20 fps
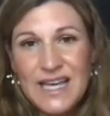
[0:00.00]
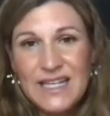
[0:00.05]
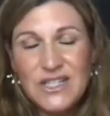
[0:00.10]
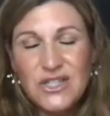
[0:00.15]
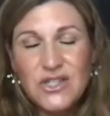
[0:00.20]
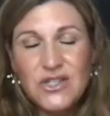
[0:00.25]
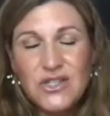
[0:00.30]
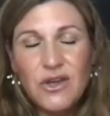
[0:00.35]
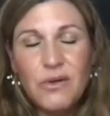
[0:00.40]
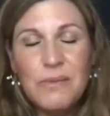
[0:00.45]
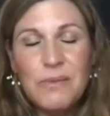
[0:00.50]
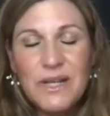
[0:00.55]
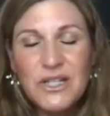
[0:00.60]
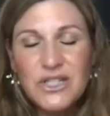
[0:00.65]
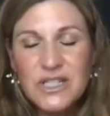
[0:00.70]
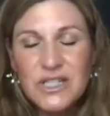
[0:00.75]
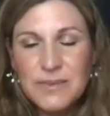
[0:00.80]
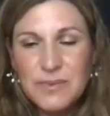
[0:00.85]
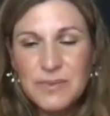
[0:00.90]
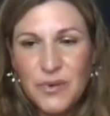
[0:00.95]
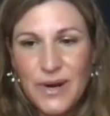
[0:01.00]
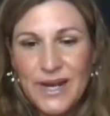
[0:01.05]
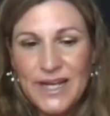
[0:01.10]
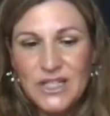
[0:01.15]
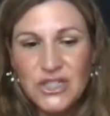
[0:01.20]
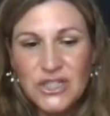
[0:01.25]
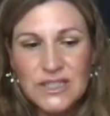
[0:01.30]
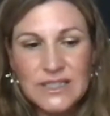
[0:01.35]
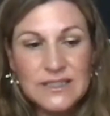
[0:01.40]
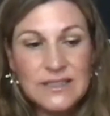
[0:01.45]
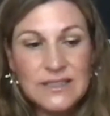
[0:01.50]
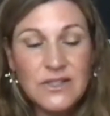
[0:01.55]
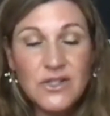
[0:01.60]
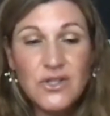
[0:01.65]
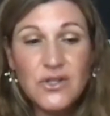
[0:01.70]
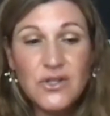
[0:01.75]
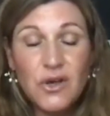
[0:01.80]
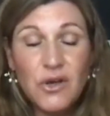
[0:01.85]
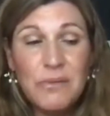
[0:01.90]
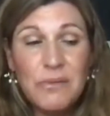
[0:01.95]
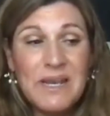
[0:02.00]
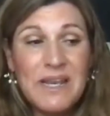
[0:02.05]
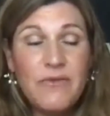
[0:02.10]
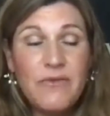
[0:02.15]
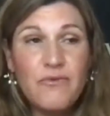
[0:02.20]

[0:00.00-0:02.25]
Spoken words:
So much inspiration, so many